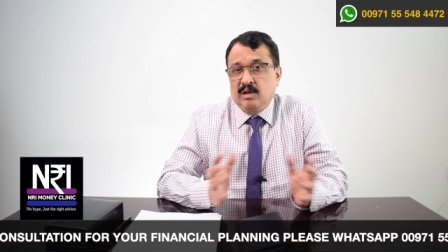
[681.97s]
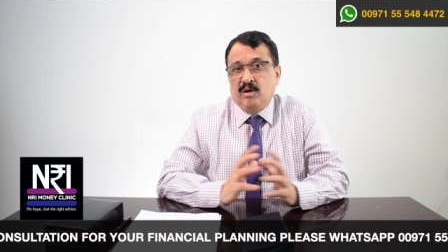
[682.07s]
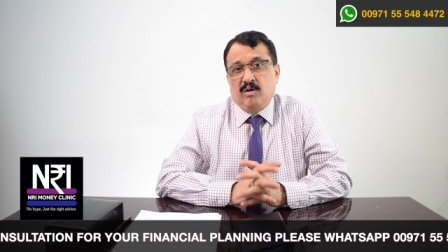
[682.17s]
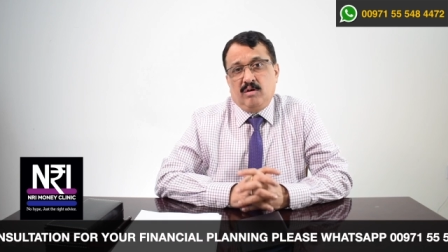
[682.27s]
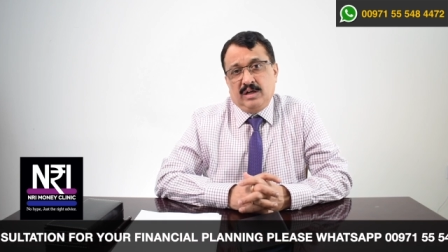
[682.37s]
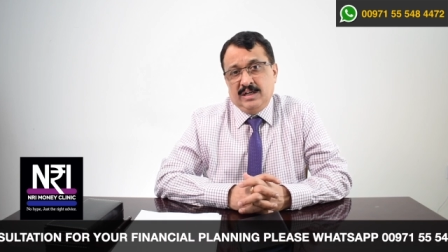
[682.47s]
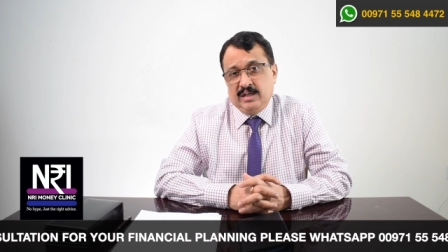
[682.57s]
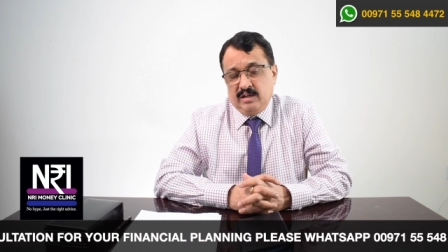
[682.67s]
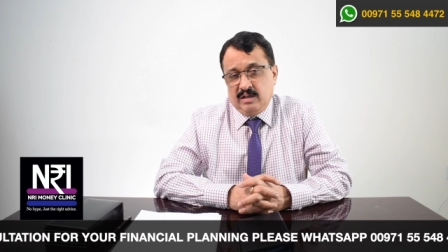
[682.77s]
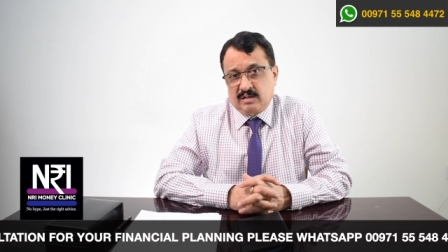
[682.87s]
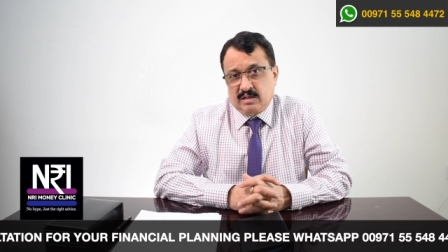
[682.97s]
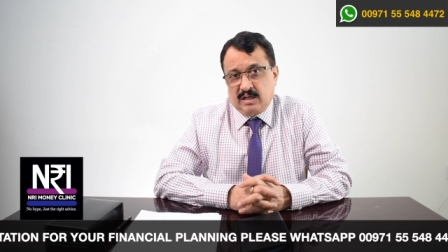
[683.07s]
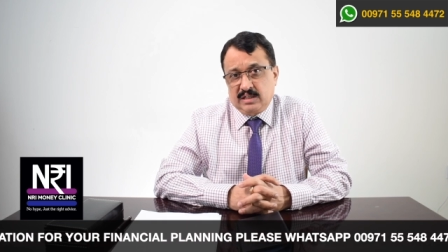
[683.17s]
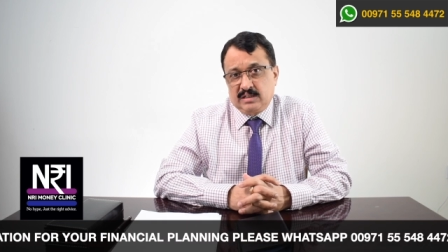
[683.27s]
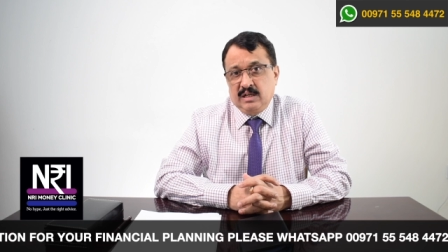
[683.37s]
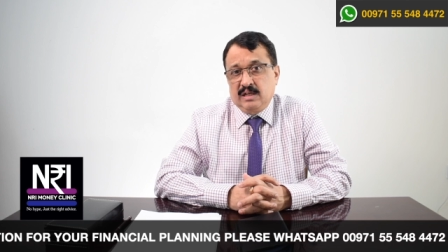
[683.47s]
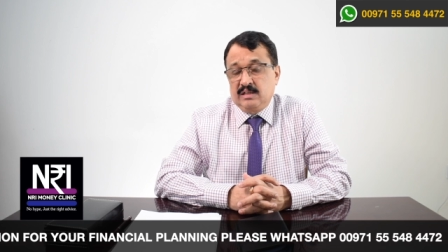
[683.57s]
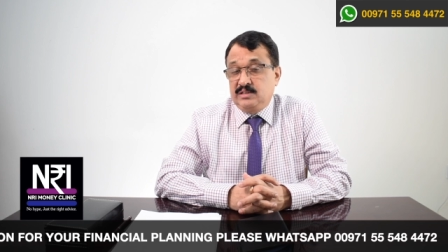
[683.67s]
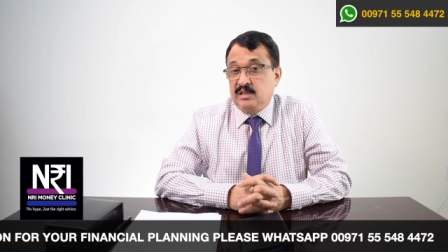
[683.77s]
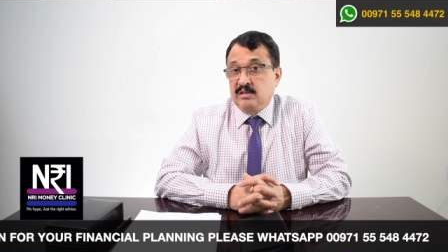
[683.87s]
or in an air crash,
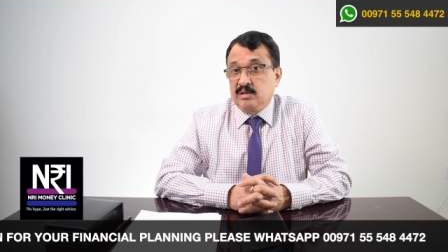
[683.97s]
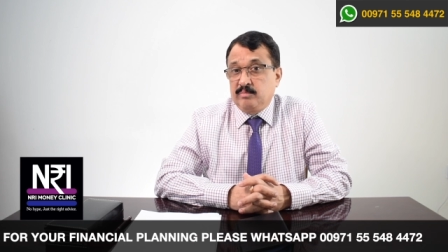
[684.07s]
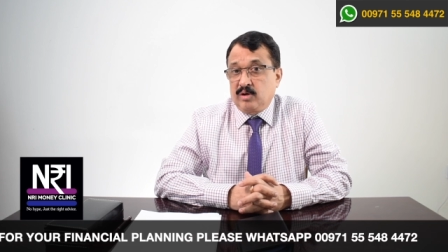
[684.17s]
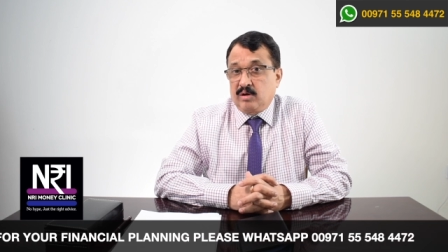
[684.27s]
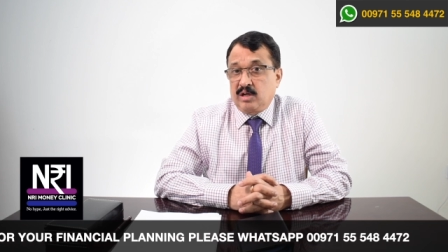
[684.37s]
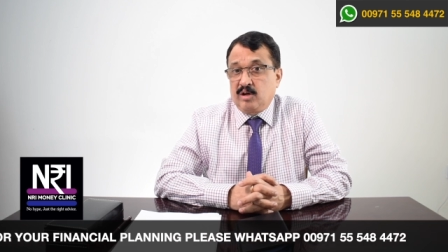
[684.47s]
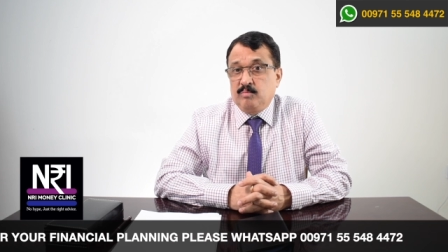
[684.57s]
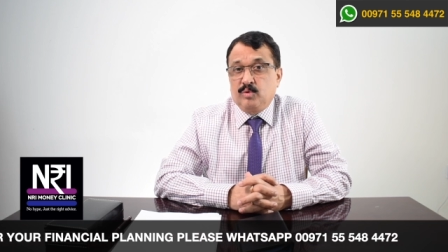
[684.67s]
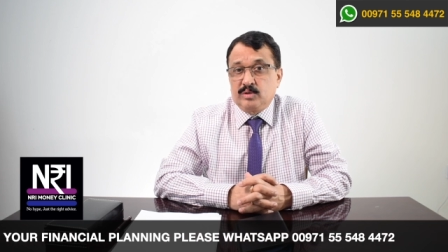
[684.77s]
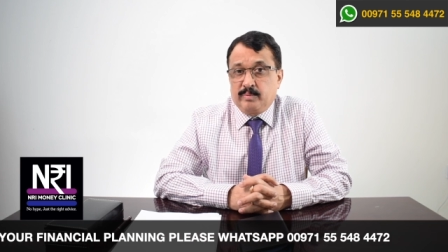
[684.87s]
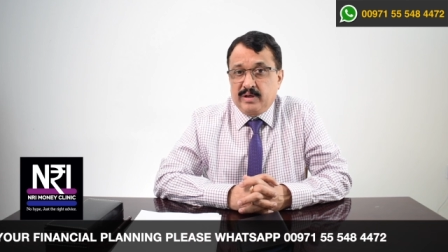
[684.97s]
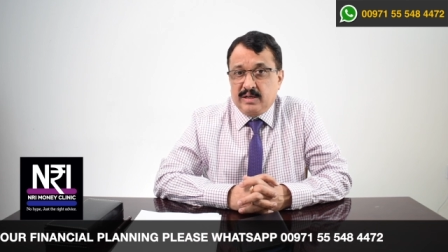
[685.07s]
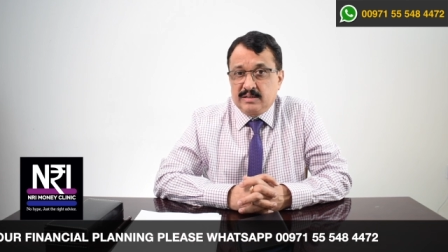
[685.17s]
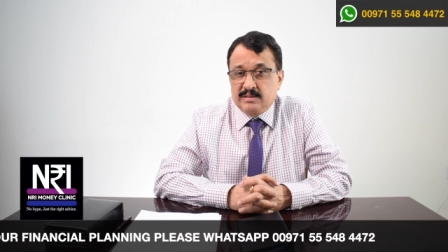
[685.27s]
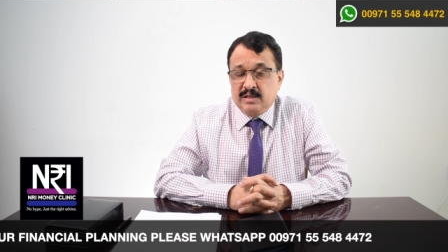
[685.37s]
children may not have both parents.